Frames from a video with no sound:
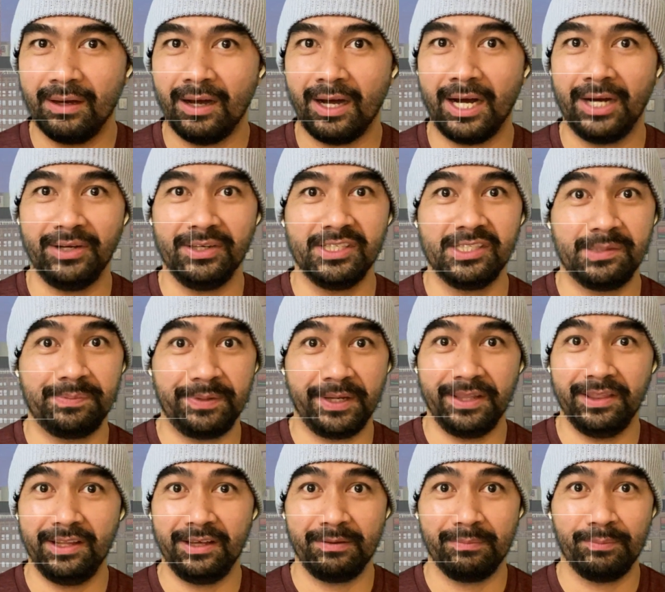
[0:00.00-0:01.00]
Are you
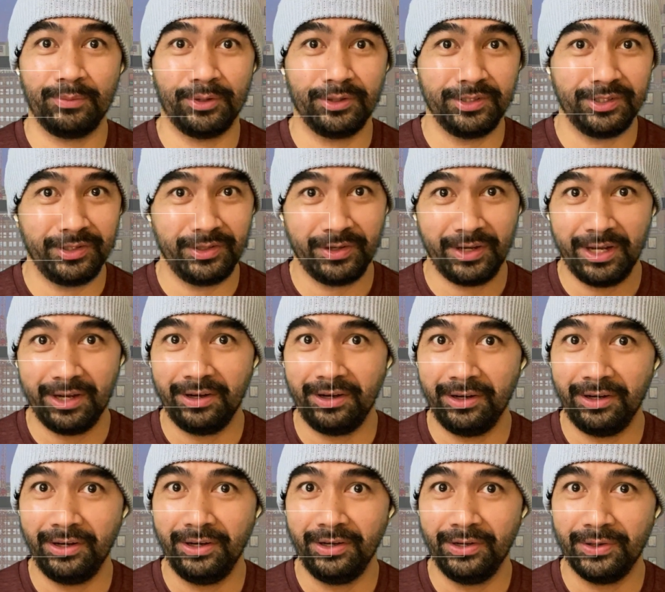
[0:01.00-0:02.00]
spending more than you
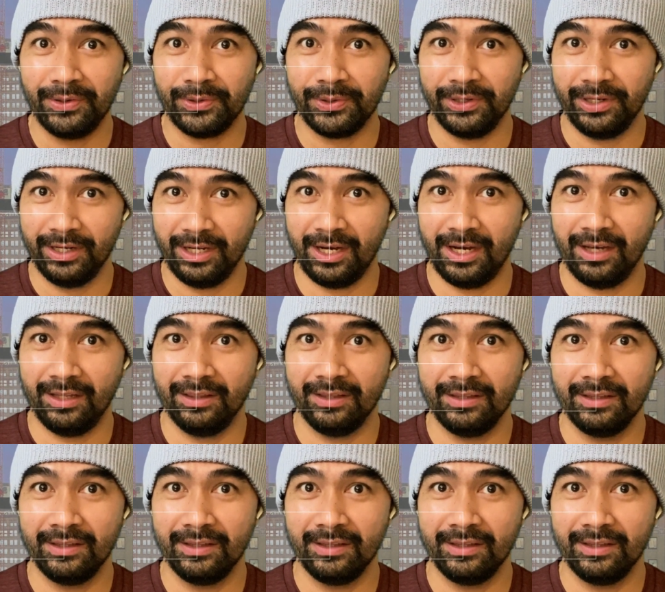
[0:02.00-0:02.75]
earn or not?